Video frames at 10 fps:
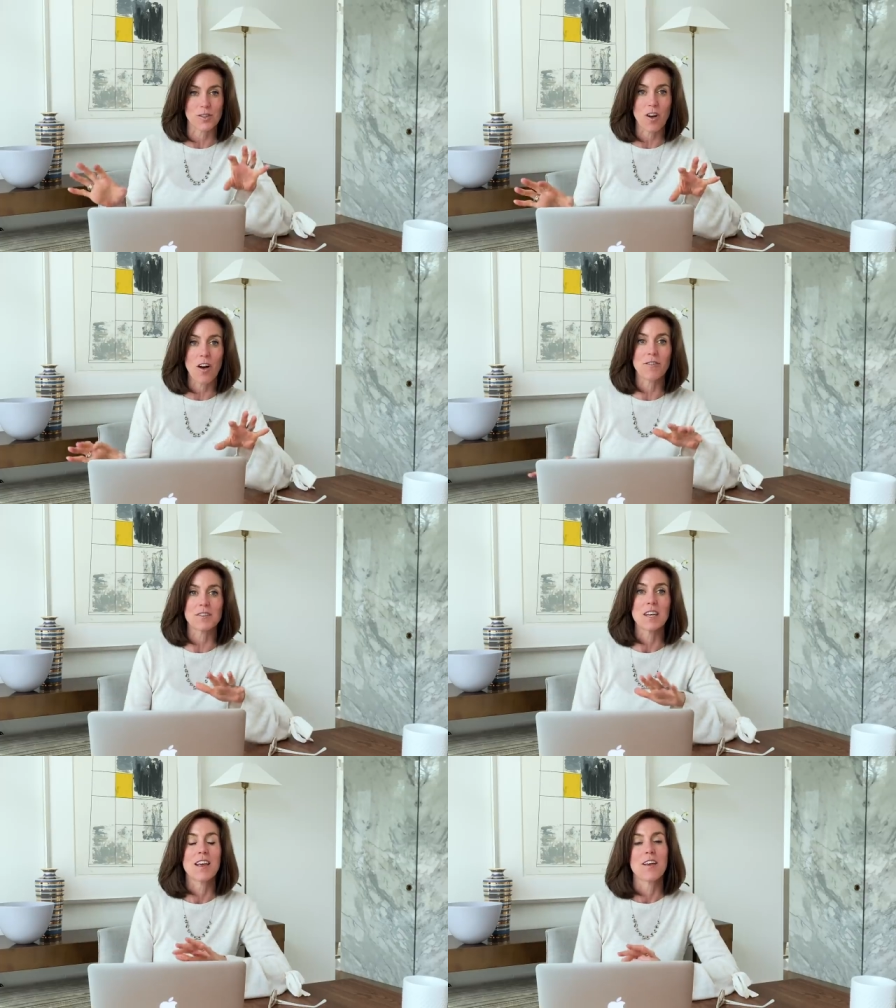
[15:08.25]

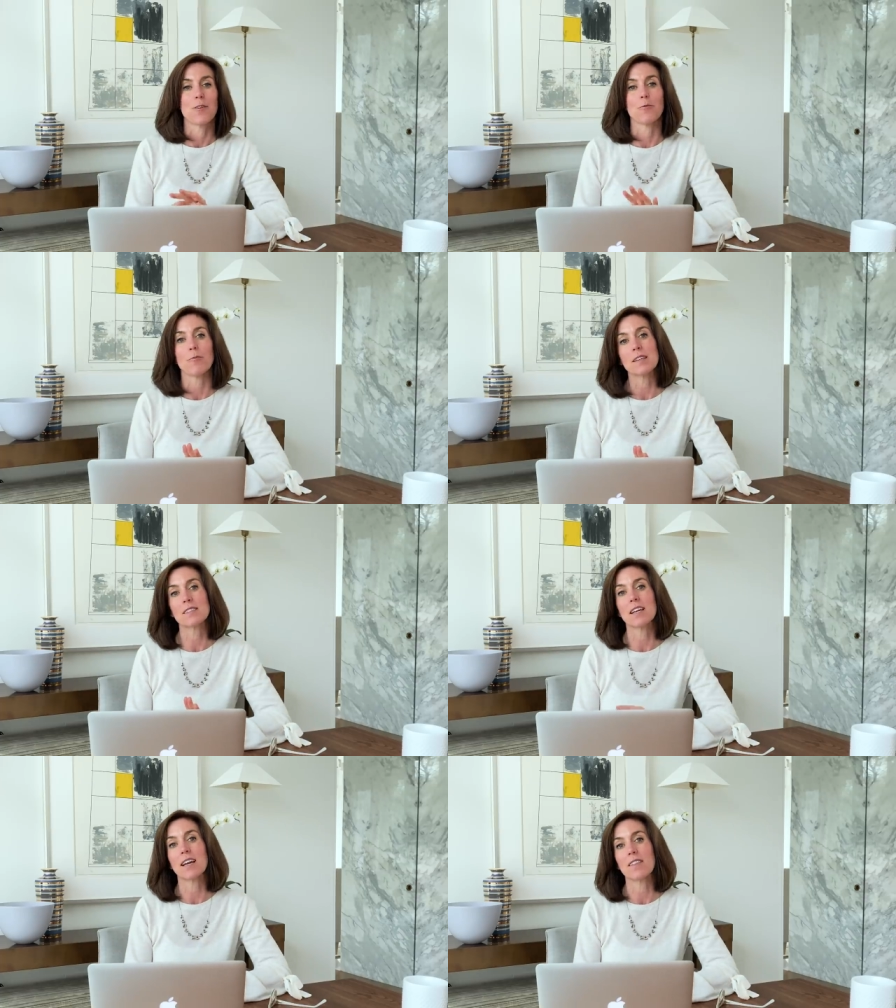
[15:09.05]
soft, they're
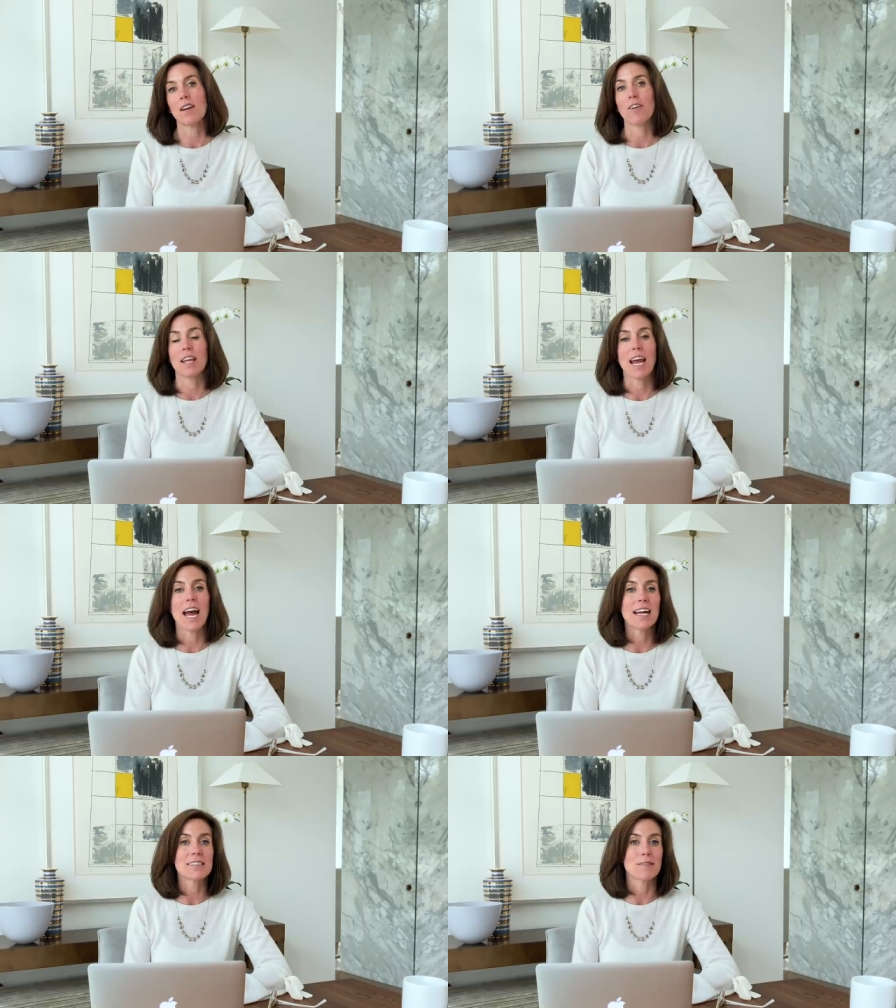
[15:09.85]
rustic. They already
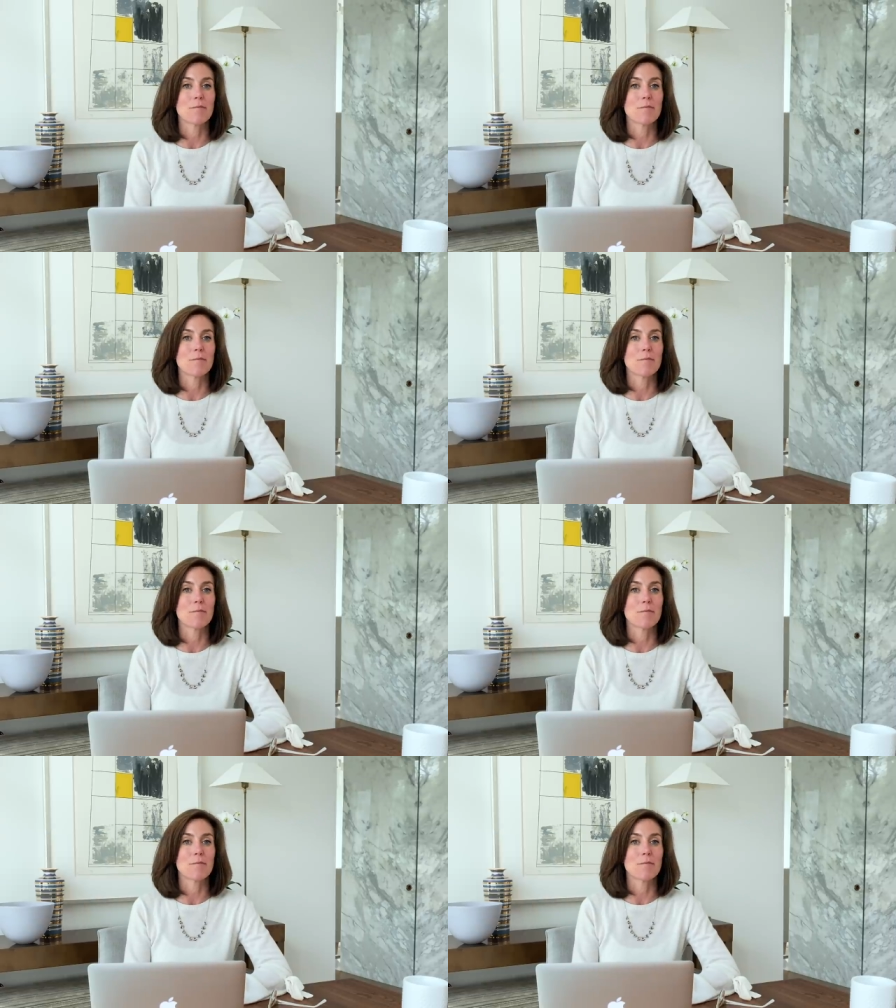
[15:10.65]
had